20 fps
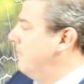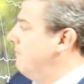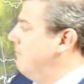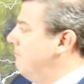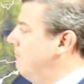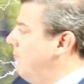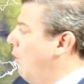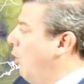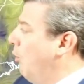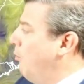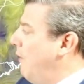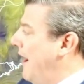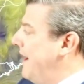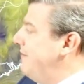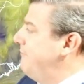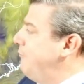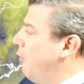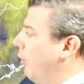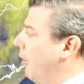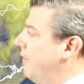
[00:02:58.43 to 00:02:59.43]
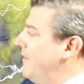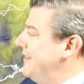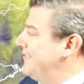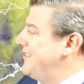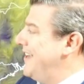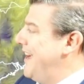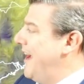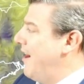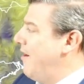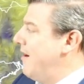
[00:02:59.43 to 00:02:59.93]
more rainfall in this
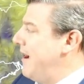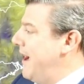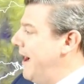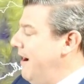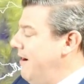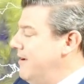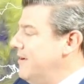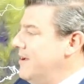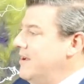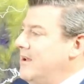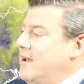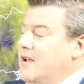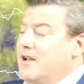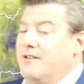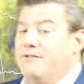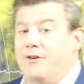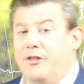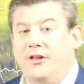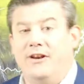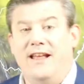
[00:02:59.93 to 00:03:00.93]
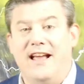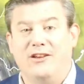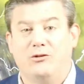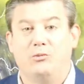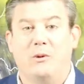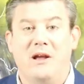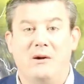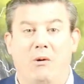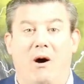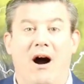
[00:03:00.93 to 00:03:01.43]
area for the next
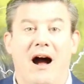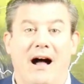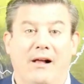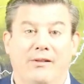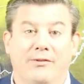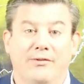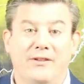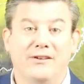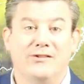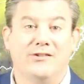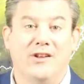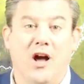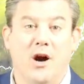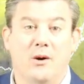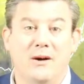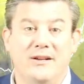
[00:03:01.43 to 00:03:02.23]
wee while. This low